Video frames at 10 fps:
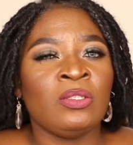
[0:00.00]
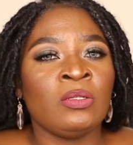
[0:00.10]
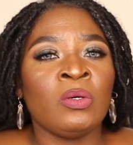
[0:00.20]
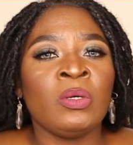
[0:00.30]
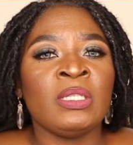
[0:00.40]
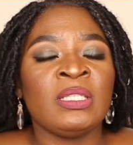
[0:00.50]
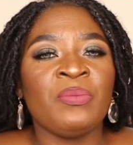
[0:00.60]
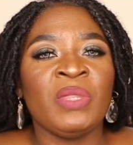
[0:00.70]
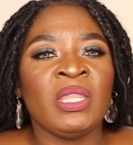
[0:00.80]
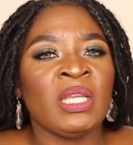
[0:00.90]
it's
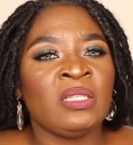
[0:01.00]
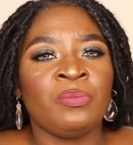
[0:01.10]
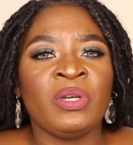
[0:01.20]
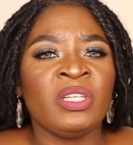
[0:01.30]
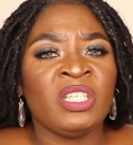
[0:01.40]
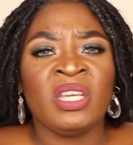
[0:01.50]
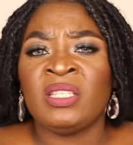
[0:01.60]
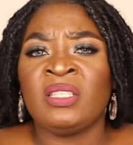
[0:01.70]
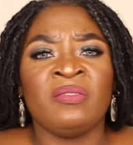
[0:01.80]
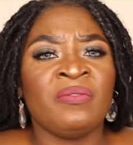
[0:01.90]
something that
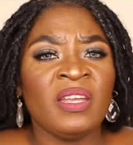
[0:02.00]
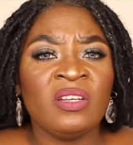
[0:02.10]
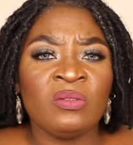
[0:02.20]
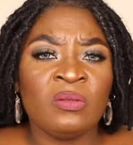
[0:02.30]
depreciates in value.